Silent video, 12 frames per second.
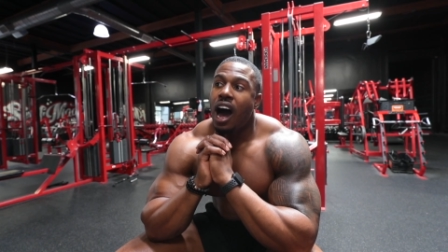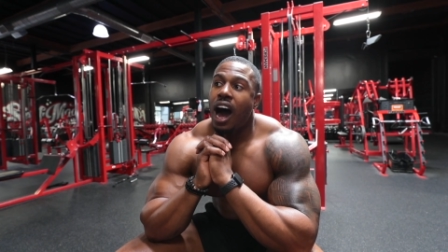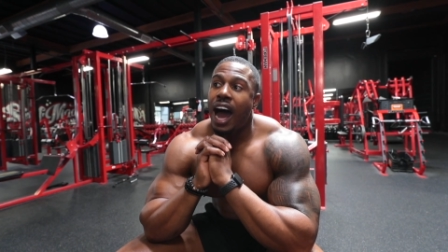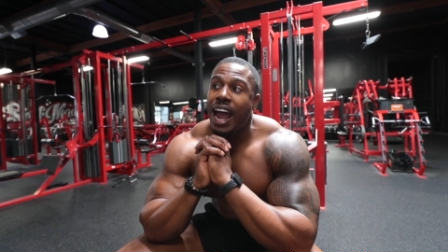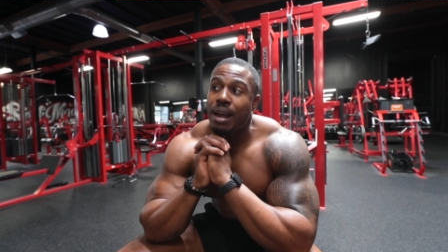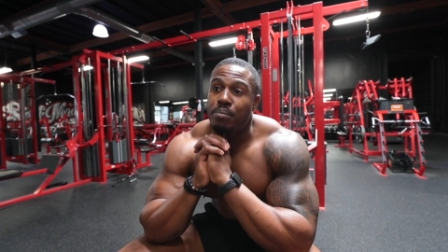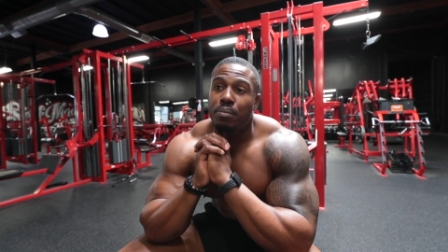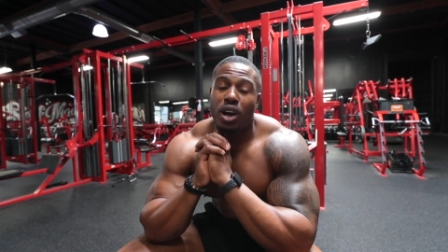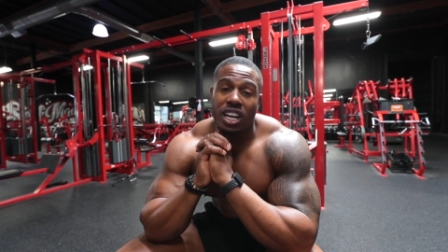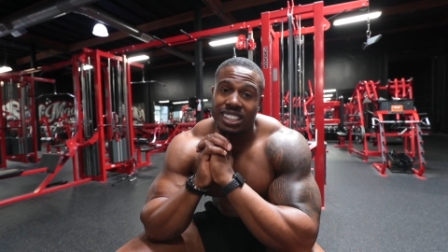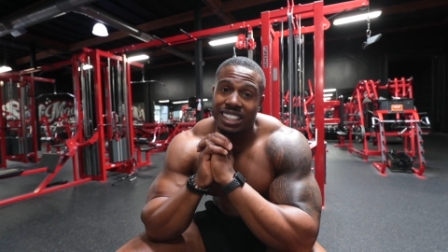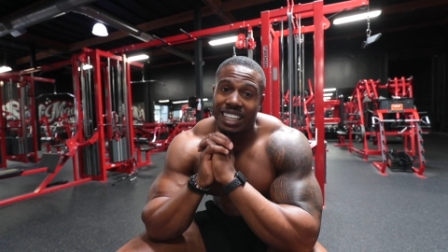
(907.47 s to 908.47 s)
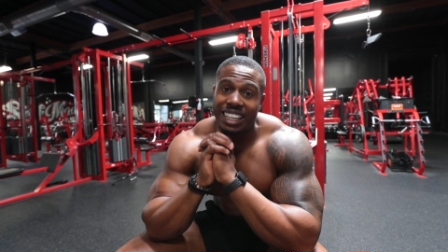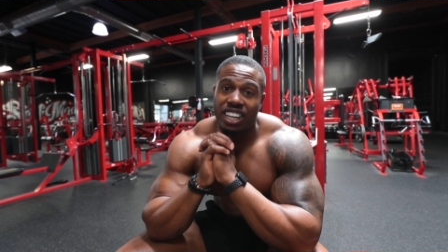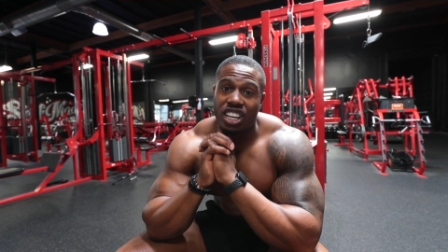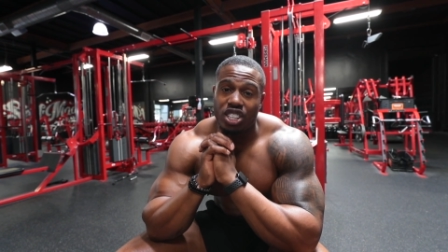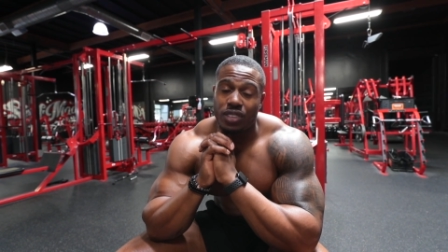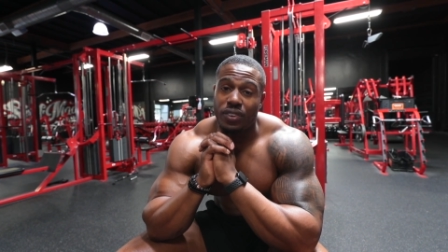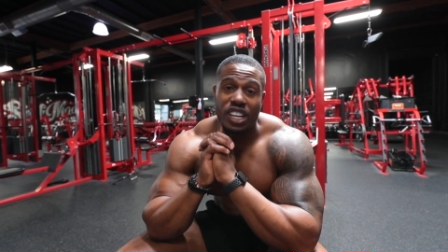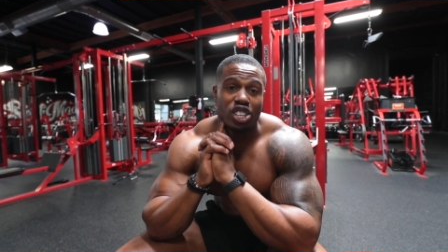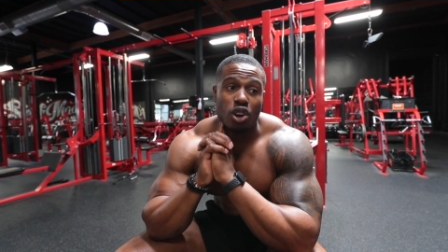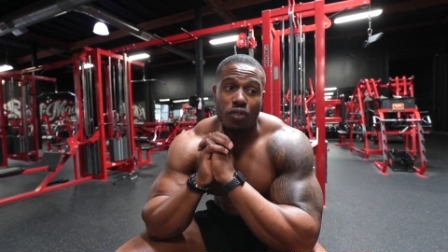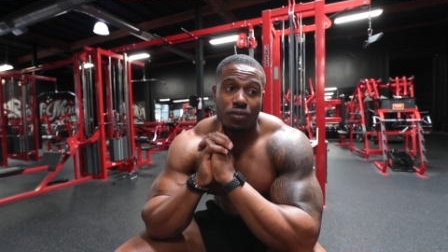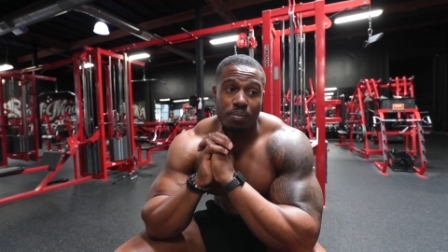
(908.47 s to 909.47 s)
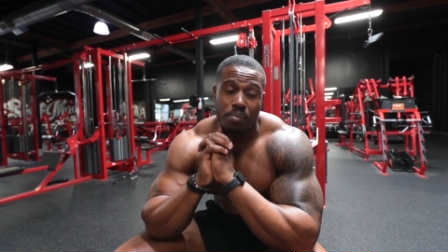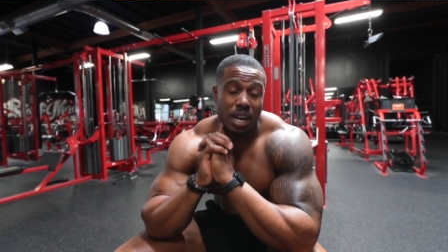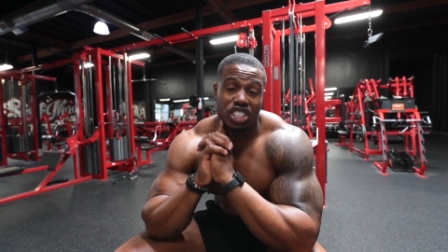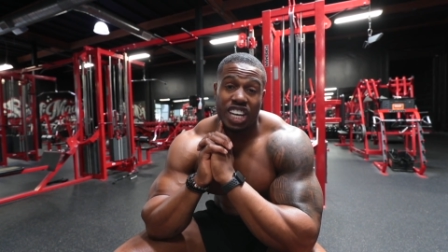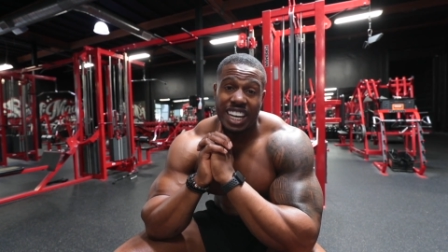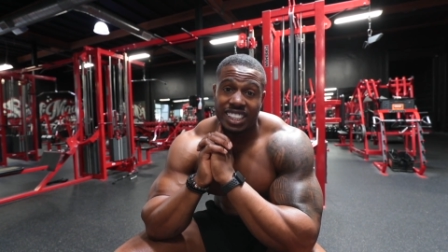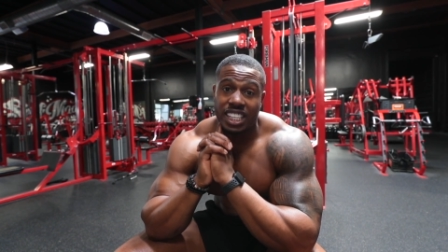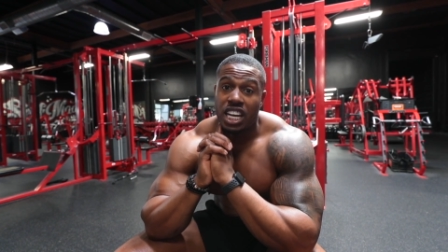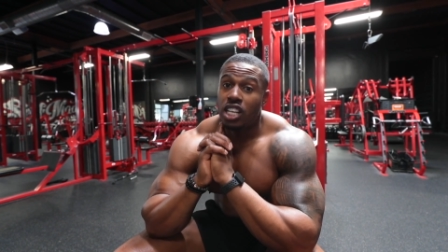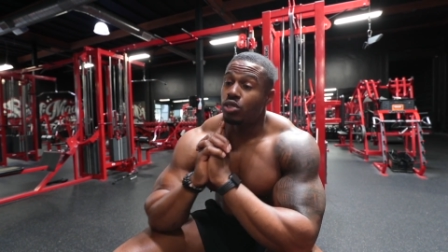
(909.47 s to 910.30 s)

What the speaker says: I'm personally gonna just finish off my chest,